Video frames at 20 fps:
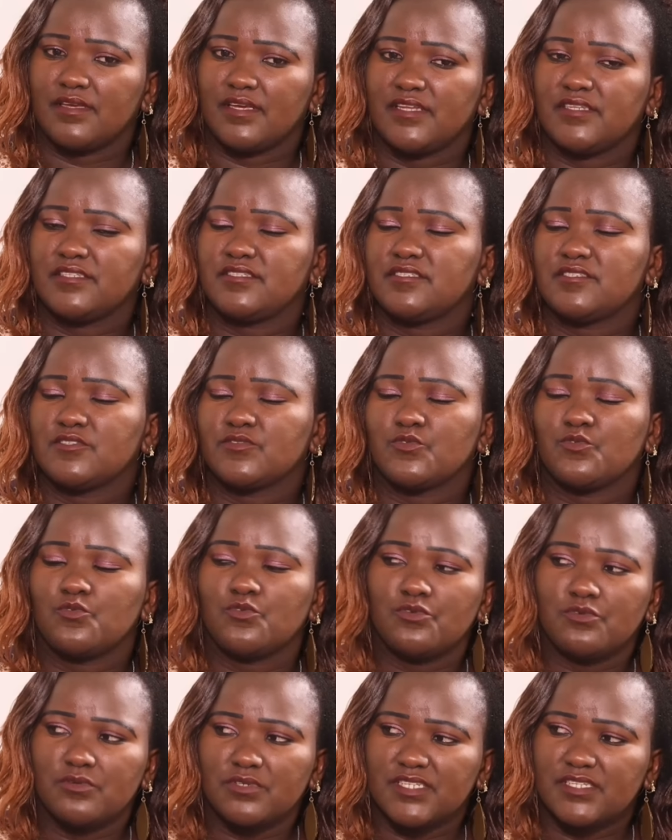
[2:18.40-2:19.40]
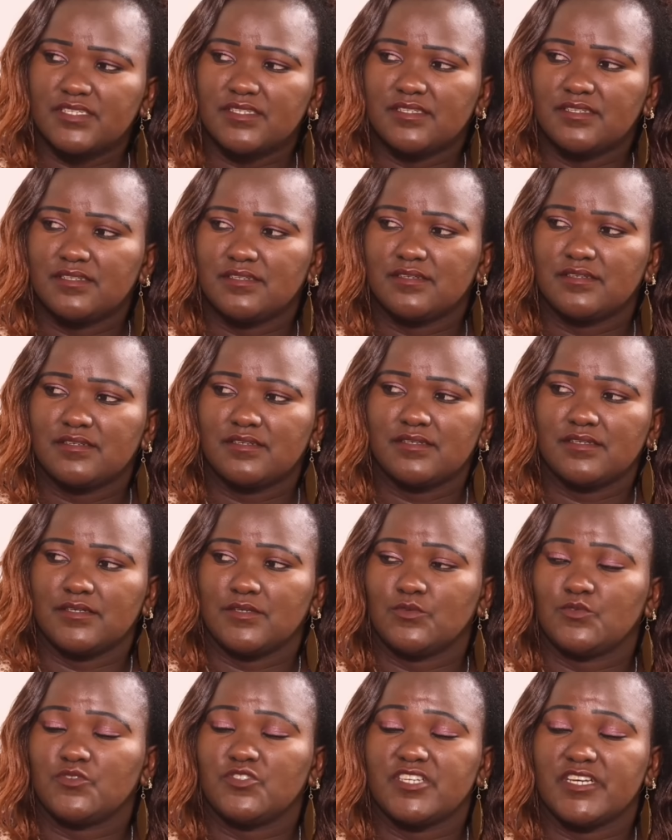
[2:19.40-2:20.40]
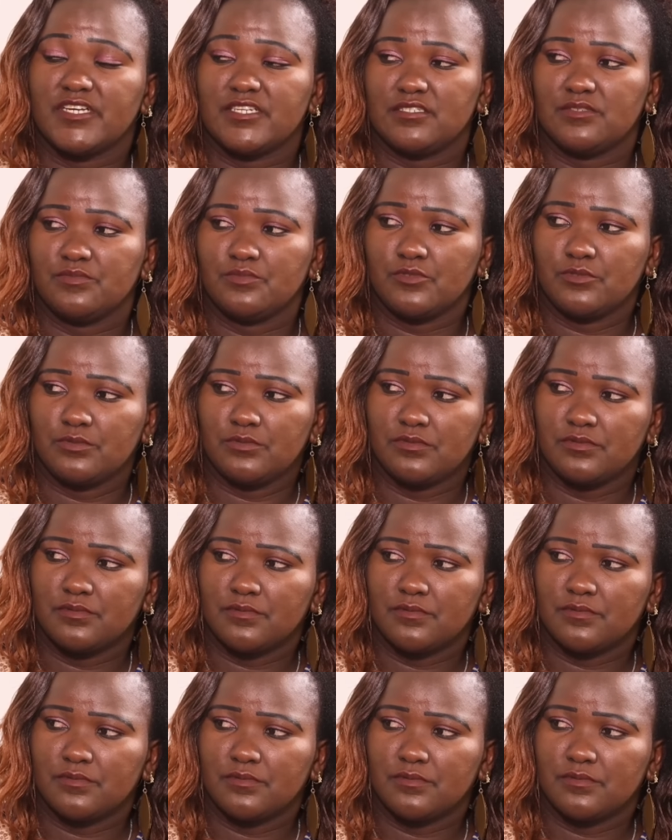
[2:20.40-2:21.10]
And it is good, ujaribu.